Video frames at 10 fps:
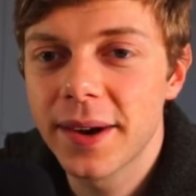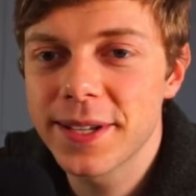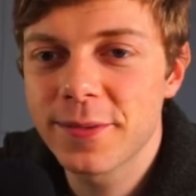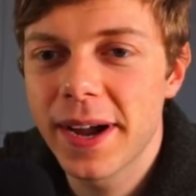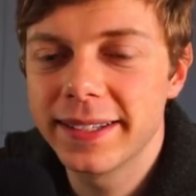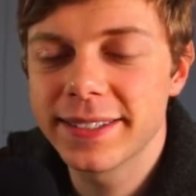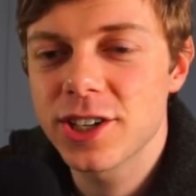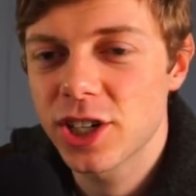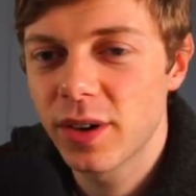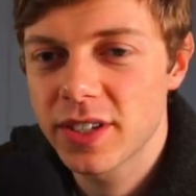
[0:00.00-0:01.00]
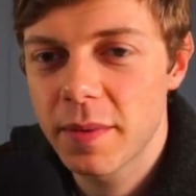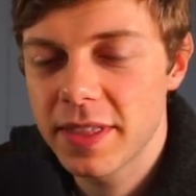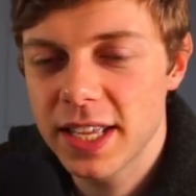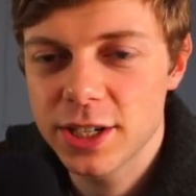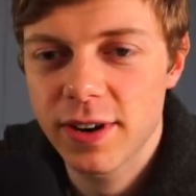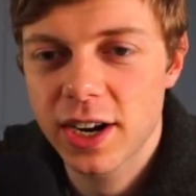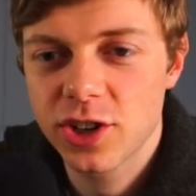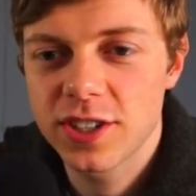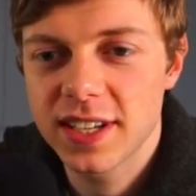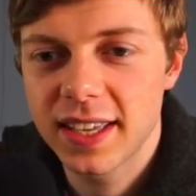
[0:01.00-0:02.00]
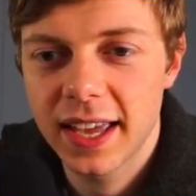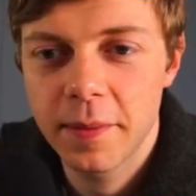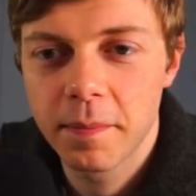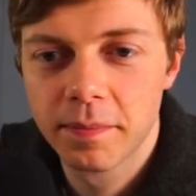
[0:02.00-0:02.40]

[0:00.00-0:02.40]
as well to show off some of the interactions in-game.